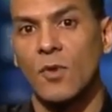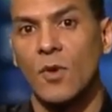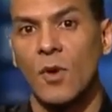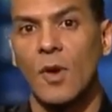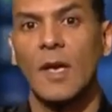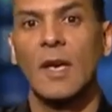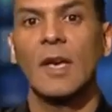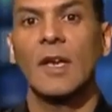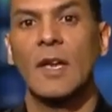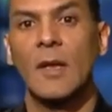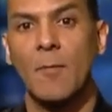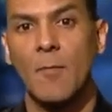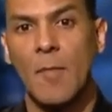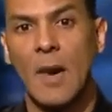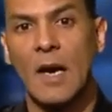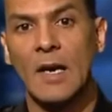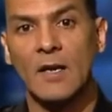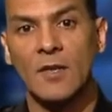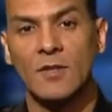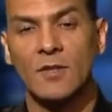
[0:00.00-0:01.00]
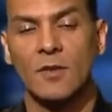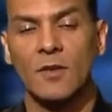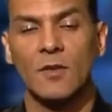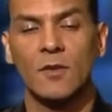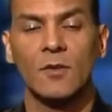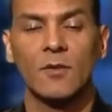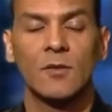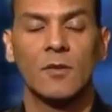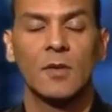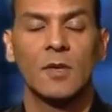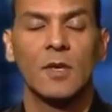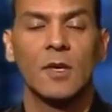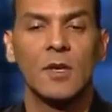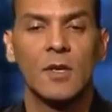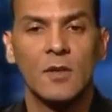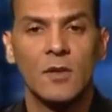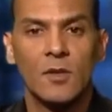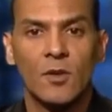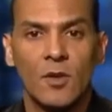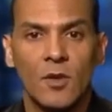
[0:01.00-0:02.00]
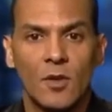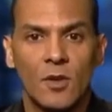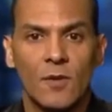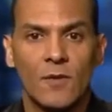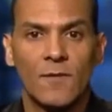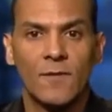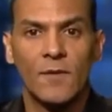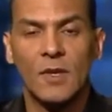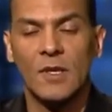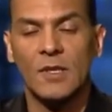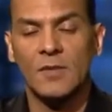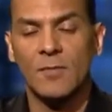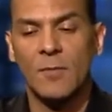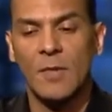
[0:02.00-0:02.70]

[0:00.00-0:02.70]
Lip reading: go ahead and monitor your footage.